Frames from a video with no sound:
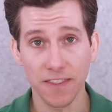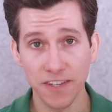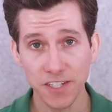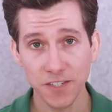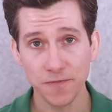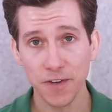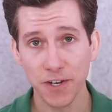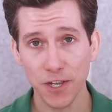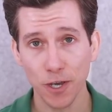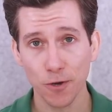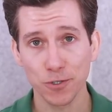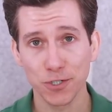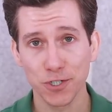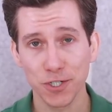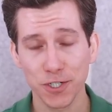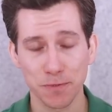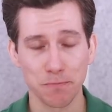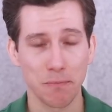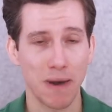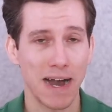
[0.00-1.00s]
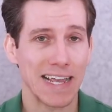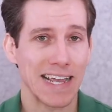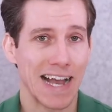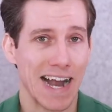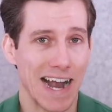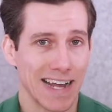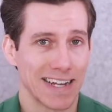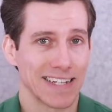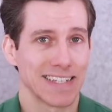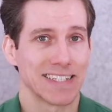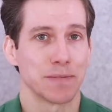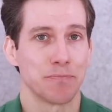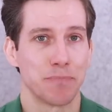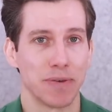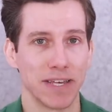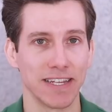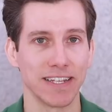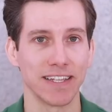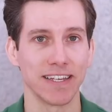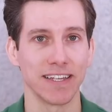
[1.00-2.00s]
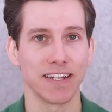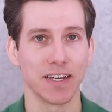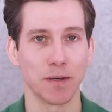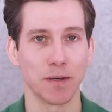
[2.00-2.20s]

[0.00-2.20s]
This video is just my honest opinion